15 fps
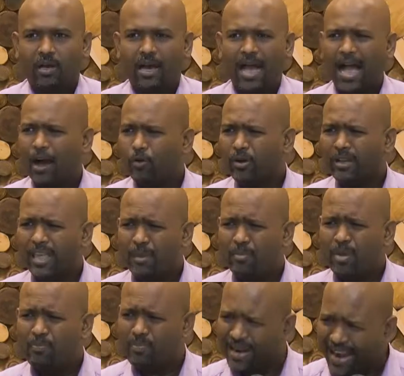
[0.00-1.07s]
How could they
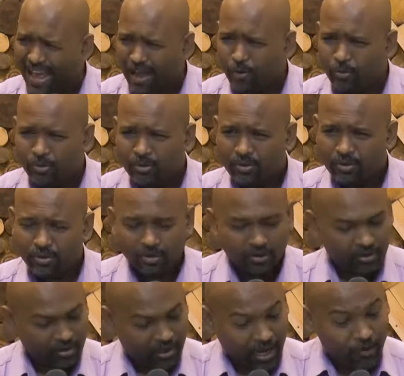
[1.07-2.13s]
be proud?
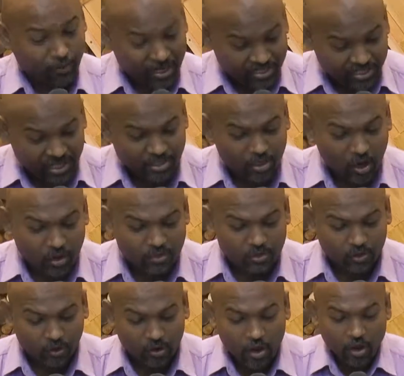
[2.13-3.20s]
And verse 6
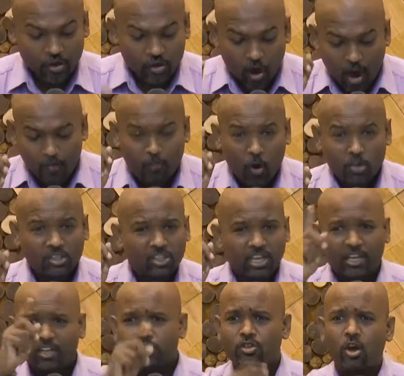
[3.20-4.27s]
also your boasting
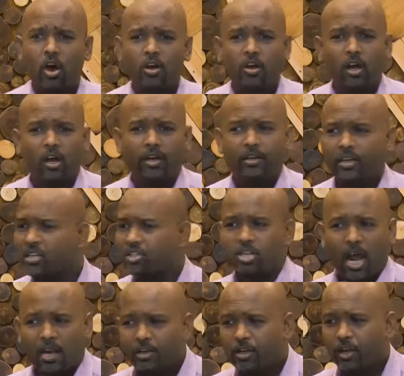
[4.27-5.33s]
is no good, is
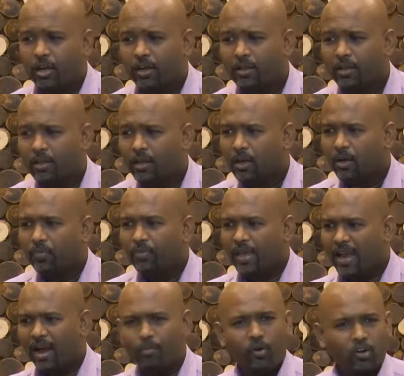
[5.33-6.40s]
not good.
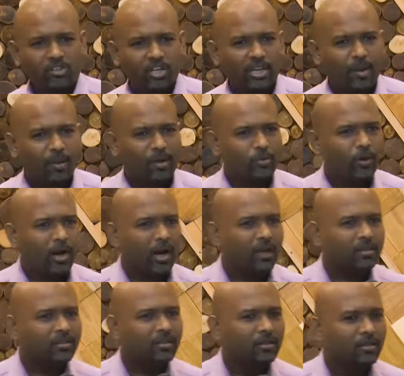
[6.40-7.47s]
They are boasting about
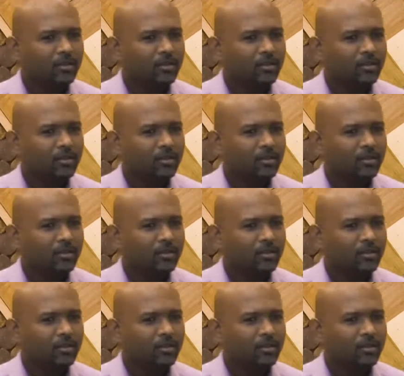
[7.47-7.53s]
what?